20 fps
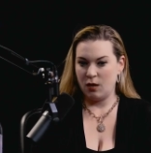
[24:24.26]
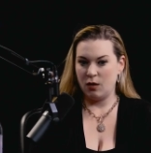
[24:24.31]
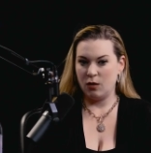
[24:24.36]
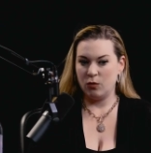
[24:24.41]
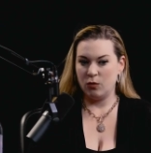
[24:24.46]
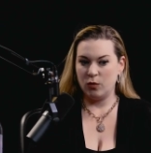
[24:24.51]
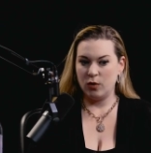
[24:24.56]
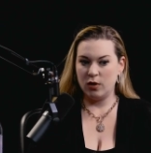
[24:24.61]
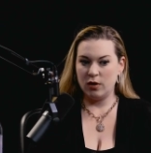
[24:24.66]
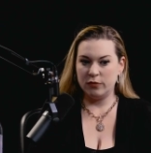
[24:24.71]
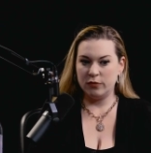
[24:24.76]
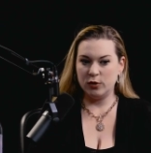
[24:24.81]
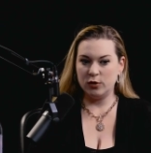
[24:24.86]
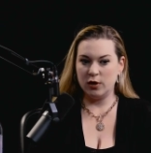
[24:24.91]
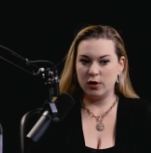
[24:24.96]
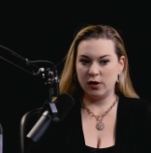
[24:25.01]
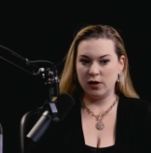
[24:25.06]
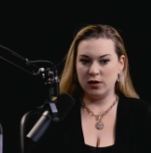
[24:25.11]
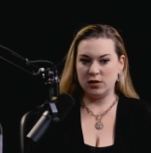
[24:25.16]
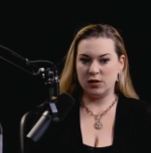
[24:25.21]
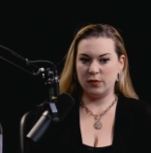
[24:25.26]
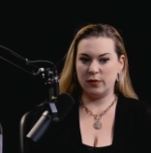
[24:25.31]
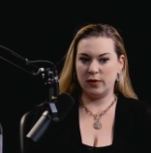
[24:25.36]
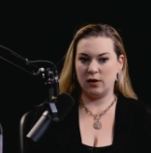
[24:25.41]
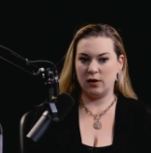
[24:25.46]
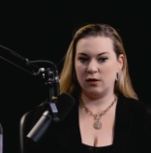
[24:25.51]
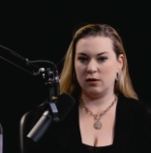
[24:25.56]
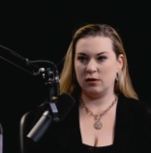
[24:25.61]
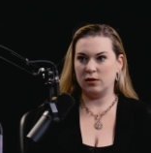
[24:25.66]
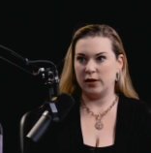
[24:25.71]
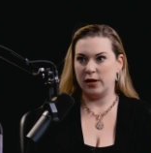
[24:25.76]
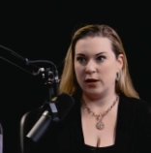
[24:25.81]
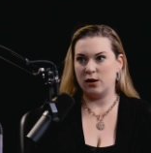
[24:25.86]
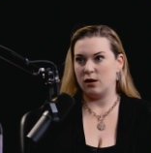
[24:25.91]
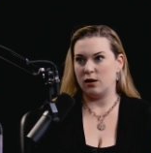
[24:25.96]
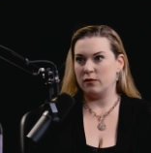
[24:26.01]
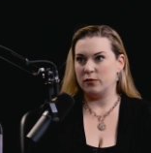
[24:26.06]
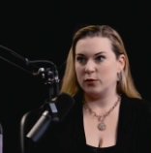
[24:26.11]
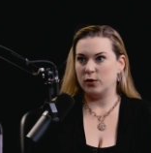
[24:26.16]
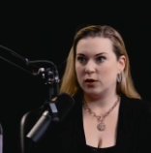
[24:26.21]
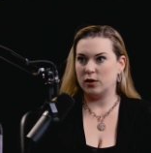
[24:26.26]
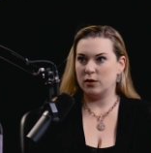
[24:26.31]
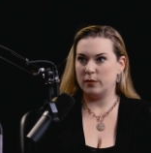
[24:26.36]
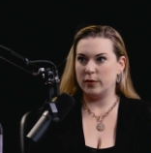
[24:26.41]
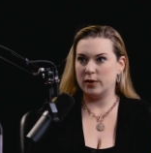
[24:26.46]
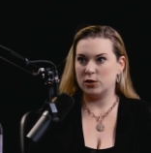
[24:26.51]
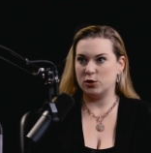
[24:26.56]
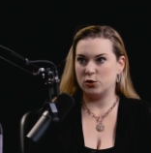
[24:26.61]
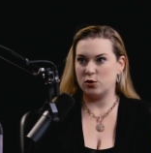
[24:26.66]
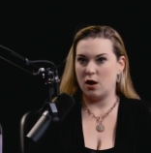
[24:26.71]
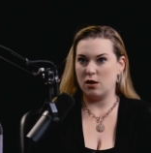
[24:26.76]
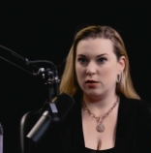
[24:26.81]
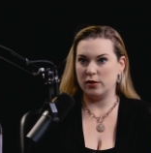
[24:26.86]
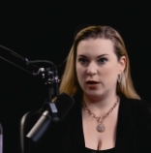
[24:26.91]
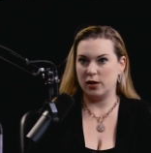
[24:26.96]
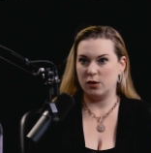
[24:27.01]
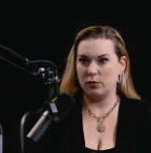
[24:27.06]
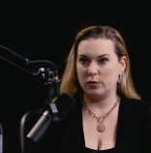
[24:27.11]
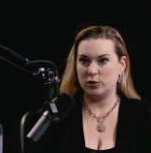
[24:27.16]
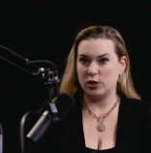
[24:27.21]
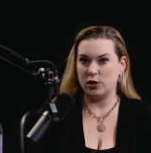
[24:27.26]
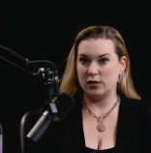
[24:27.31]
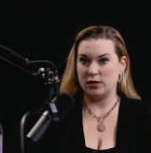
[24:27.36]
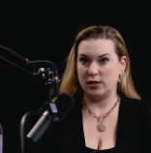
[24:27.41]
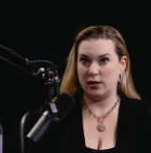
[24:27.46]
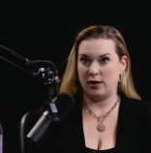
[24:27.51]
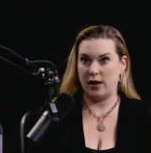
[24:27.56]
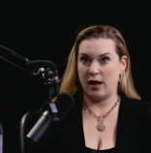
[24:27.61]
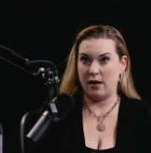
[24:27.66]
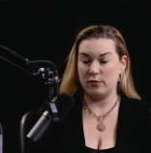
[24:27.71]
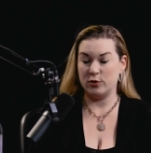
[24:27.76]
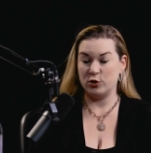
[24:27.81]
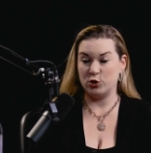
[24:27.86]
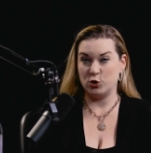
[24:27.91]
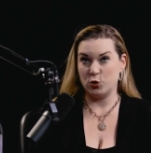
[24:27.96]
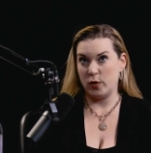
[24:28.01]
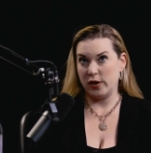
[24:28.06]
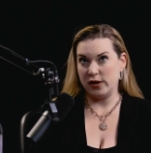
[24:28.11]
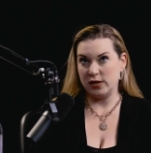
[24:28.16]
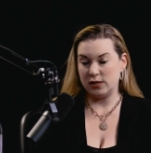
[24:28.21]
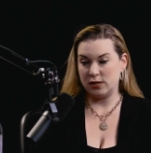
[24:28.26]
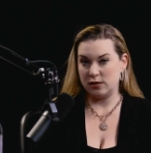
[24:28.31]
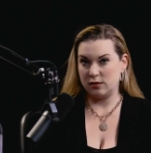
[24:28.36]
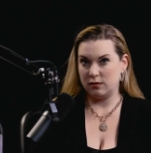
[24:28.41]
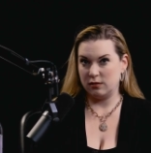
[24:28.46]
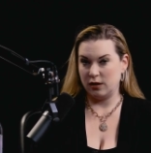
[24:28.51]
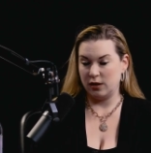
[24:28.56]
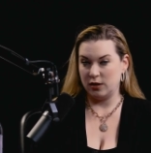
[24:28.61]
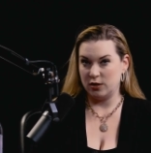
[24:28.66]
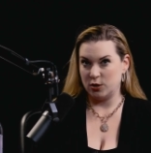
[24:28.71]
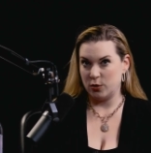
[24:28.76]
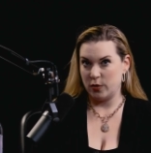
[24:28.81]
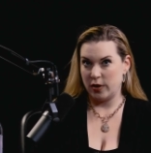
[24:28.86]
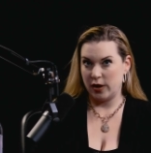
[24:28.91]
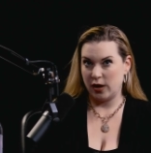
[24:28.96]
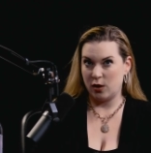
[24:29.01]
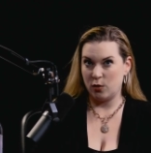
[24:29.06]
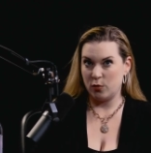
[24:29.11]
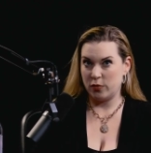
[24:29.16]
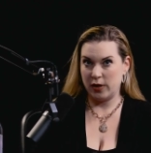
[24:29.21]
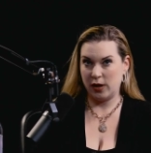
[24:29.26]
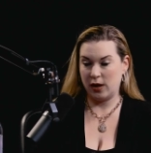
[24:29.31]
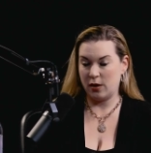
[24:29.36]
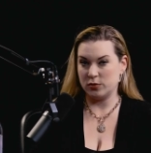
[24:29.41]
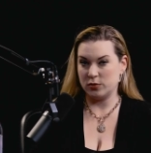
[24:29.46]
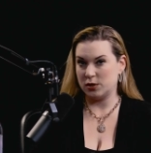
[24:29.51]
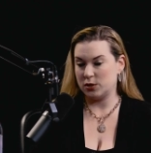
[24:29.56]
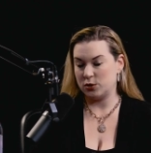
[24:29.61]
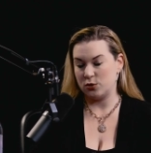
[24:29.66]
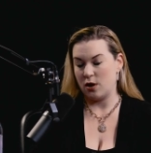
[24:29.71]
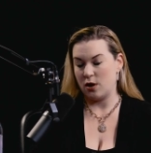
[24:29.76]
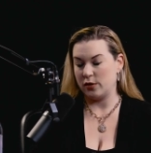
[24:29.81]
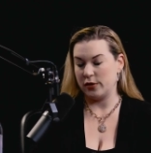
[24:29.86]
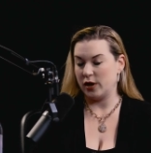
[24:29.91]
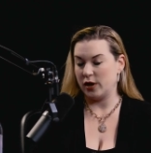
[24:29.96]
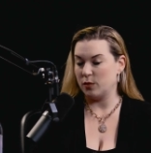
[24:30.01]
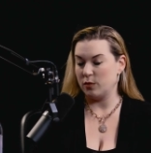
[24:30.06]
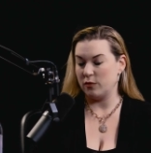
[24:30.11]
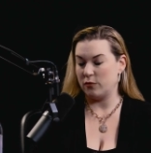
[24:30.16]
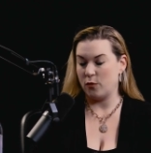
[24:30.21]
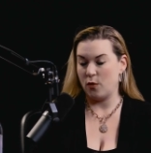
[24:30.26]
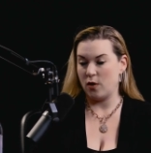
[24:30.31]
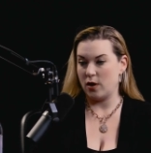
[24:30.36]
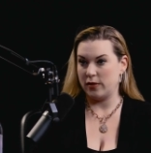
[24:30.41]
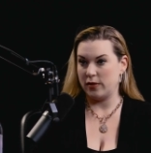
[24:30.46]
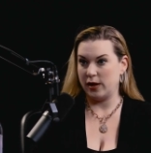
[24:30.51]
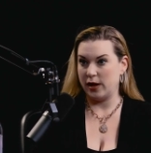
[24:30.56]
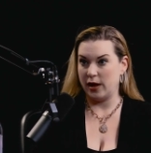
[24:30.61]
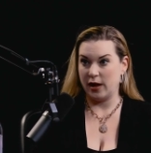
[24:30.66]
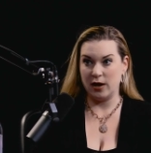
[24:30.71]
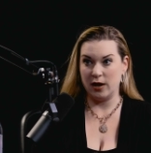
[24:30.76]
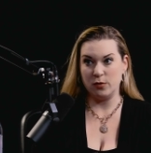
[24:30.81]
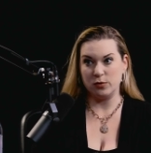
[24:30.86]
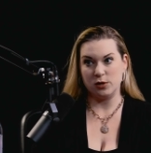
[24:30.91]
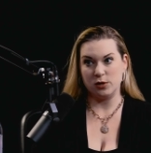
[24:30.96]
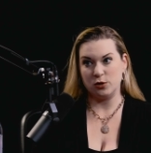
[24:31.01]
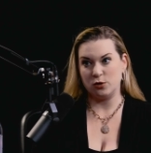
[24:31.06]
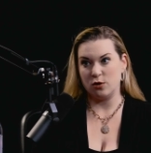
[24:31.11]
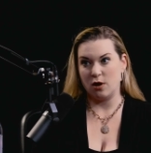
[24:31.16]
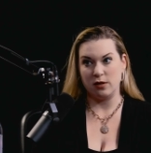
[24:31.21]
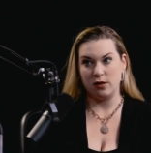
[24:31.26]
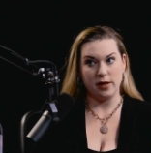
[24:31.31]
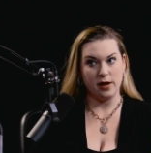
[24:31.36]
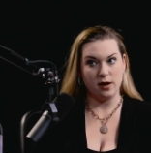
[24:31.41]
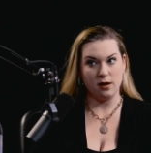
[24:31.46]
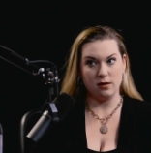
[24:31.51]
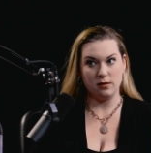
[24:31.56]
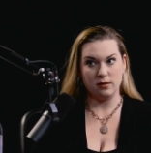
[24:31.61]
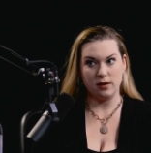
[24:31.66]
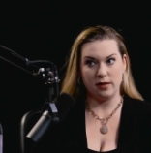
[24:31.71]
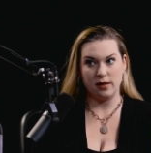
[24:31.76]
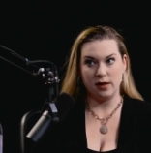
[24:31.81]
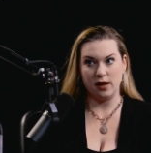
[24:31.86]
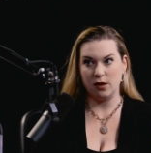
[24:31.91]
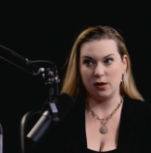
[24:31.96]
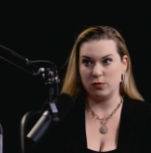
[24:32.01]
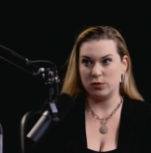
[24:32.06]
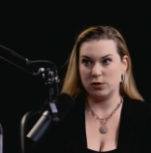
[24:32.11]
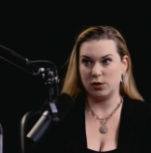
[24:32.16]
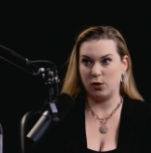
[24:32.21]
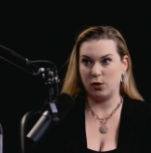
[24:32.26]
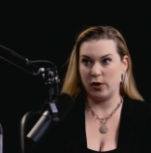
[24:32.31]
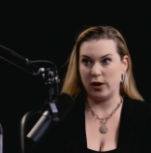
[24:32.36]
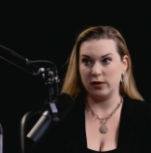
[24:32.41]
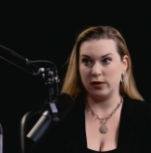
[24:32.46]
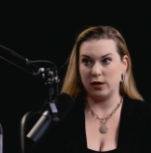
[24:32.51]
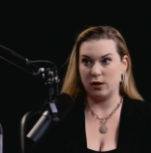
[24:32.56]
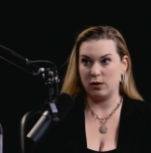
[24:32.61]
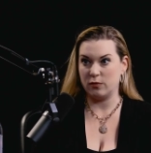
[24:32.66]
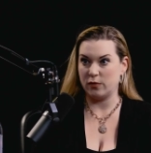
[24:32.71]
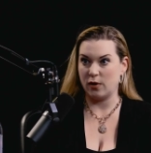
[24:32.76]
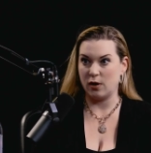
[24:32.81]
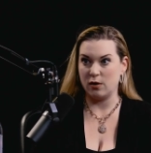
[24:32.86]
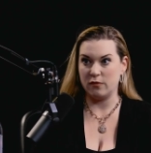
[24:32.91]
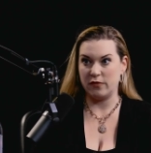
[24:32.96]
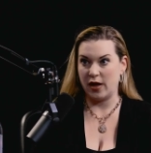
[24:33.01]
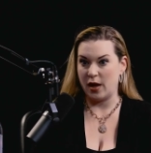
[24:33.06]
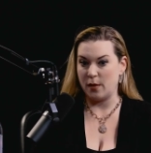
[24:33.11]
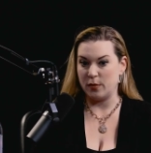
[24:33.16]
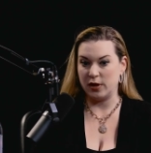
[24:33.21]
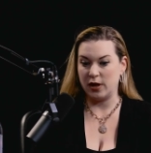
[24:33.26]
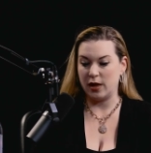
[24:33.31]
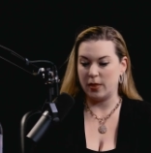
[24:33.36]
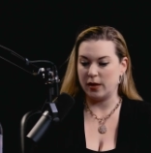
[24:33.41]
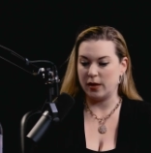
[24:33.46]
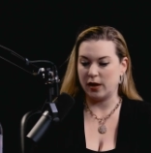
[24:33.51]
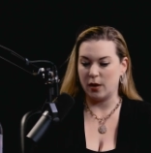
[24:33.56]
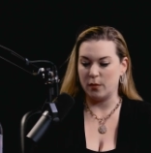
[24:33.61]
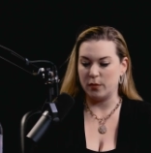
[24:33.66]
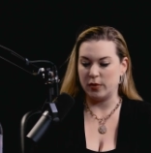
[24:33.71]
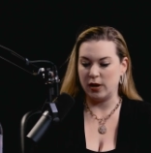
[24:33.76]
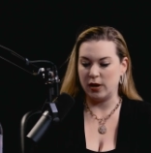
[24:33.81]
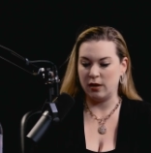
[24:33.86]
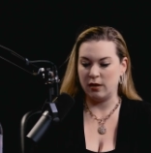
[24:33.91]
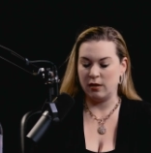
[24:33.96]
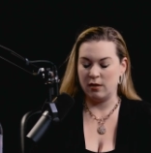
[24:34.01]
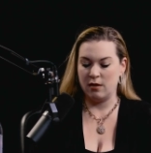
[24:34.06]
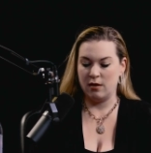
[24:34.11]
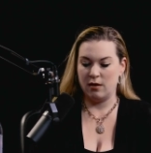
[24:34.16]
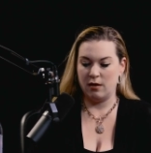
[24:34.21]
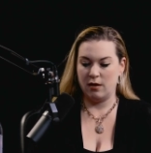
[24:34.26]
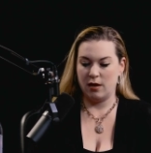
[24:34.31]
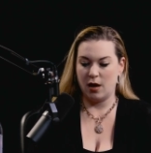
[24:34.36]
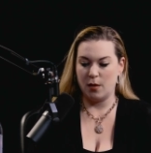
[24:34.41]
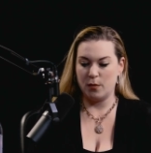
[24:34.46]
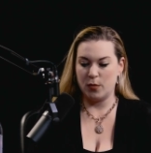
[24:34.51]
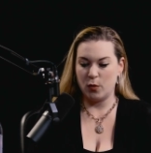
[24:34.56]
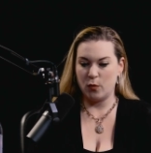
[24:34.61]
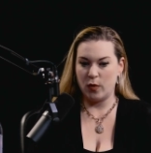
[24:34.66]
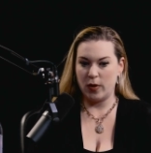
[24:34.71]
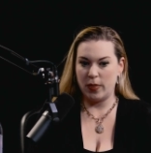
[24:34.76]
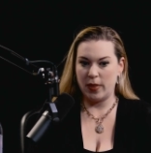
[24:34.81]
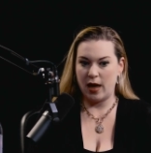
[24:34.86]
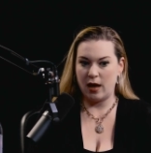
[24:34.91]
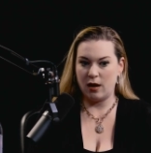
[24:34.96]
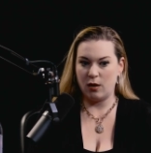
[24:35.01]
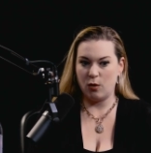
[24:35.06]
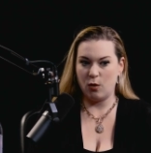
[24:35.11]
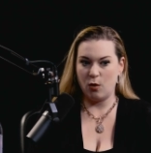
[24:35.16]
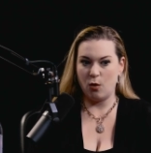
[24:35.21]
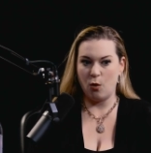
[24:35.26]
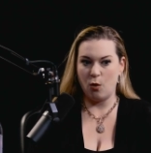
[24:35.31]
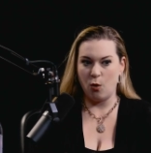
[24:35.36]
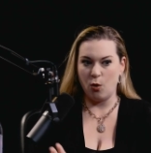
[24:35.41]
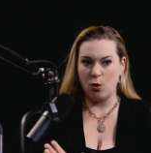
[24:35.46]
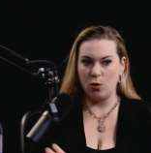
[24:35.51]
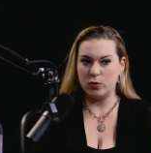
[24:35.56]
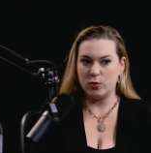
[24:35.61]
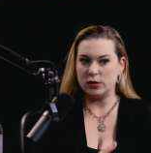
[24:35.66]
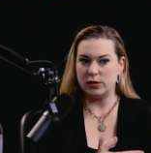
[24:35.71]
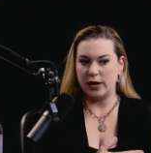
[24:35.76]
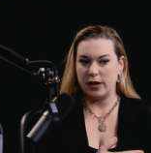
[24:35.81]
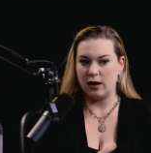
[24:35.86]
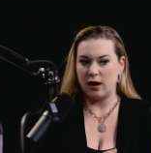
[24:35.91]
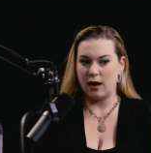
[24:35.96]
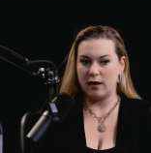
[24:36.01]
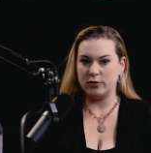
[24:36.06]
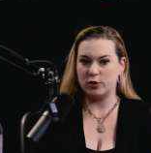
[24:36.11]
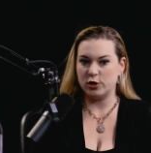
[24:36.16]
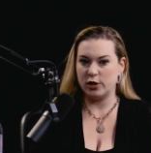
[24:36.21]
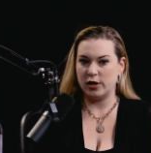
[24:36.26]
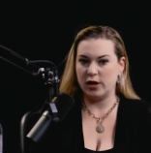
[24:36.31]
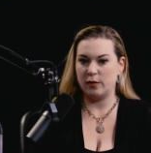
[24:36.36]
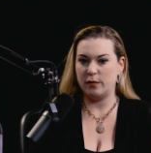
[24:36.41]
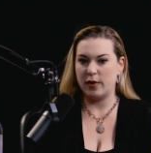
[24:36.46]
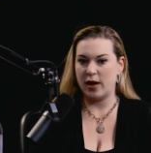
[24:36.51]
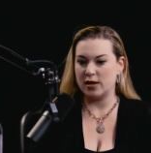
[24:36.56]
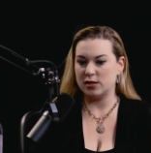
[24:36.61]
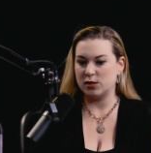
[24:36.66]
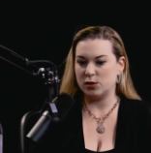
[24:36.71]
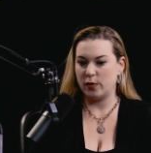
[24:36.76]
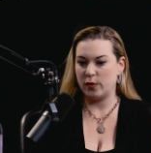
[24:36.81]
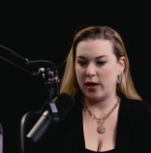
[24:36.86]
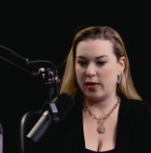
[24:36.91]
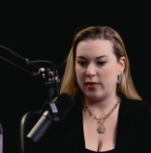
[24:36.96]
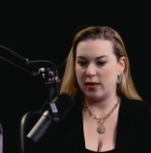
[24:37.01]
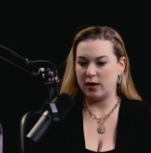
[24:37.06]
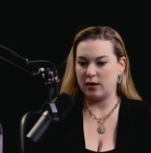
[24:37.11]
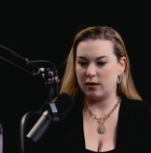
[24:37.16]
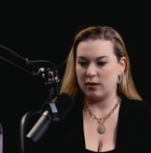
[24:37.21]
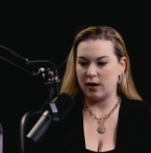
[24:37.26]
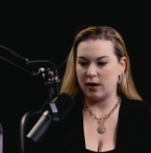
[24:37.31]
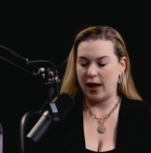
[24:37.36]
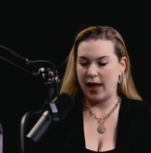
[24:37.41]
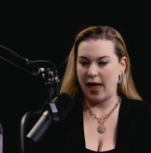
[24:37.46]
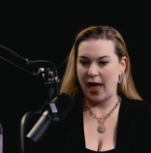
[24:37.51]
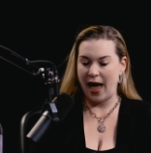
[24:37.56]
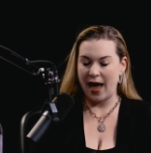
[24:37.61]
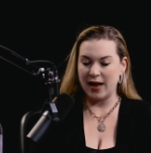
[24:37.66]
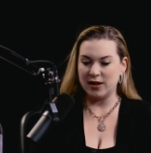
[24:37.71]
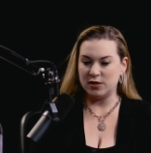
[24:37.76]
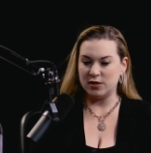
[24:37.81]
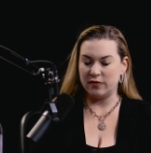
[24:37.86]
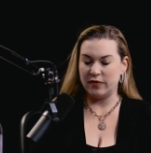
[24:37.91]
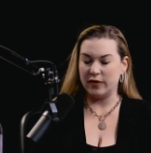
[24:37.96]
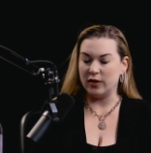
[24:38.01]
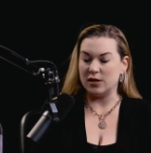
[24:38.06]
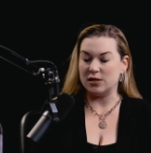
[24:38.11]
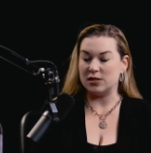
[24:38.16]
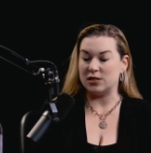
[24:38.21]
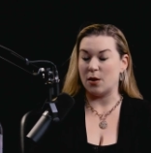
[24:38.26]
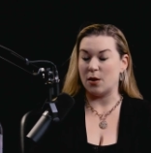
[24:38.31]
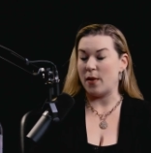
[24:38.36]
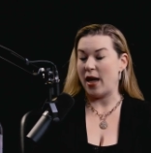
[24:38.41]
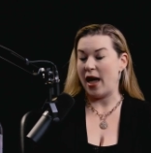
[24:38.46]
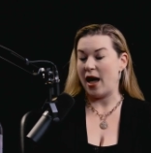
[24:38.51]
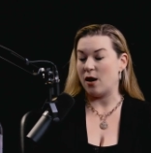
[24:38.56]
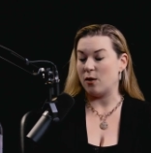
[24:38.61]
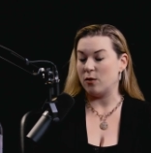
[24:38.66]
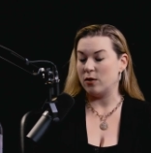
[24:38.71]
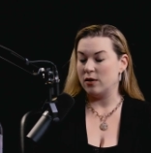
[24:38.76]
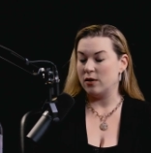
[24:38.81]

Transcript: Well, if you're looking to be a good leader, if you're looking to be a strong leader, which I didn't have a choice in doing, I don't think I was a strong leader before. I think Andy was a strong leader. I think he was a great leader for our family and the company. Um, but when that hole was there after he had passed away, then I had to fill it somehow.